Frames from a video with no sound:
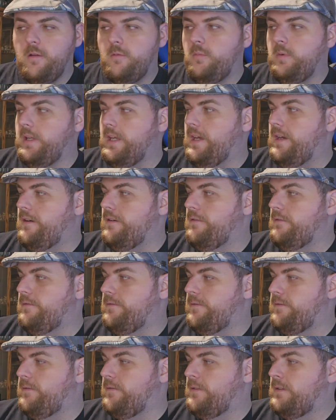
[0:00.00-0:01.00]
We
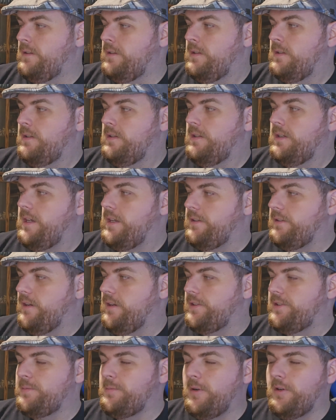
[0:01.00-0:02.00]
have
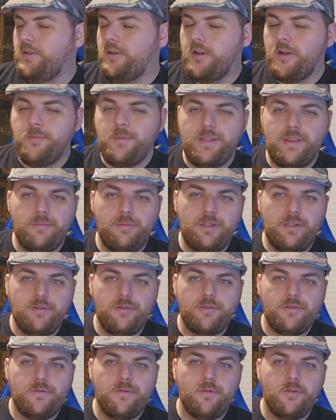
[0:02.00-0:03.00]
a small army that we
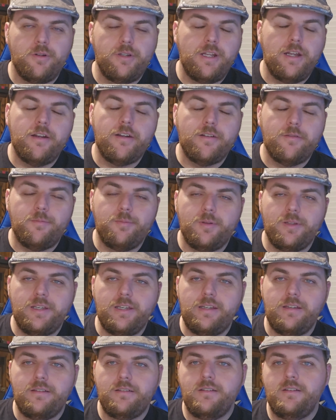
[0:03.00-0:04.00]
use for narrative
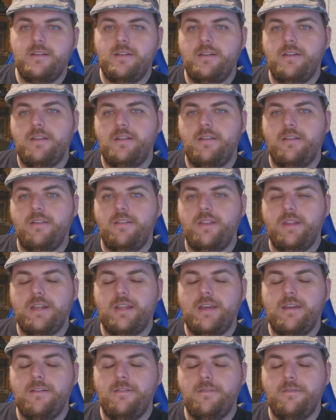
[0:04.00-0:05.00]
play that
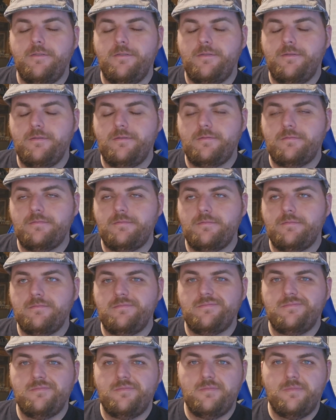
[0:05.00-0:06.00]
I've
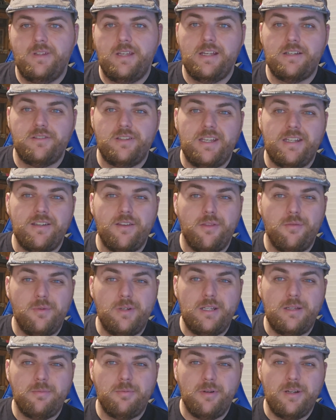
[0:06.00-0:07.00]
actually had to
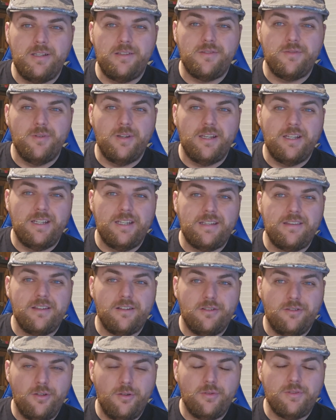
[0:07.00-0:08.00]
3D print so I could get the
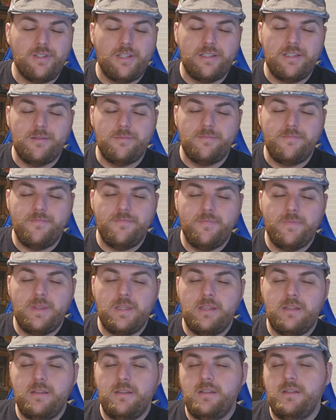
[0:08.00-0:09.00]
cloaks on them.
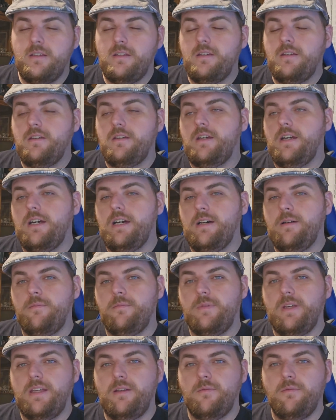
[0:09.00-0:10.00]

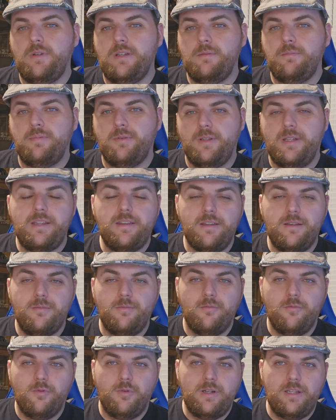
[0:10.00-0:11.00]
And we play
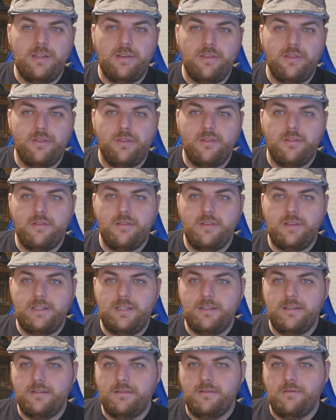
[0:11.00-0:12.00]
them with
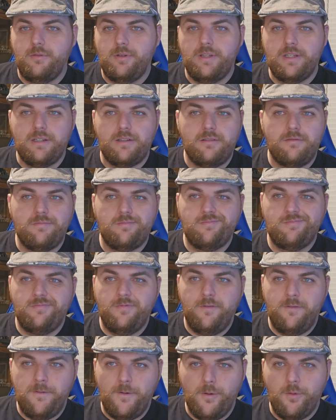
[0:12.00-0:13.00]
a
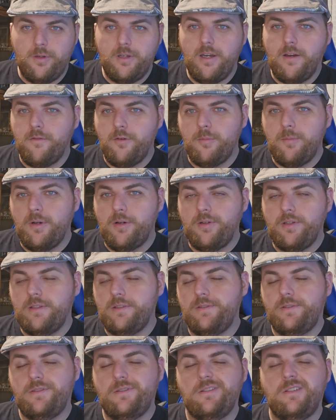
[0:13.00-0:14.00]
faux cover
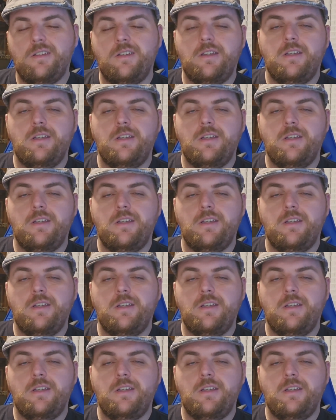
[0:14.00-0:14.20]
bonus,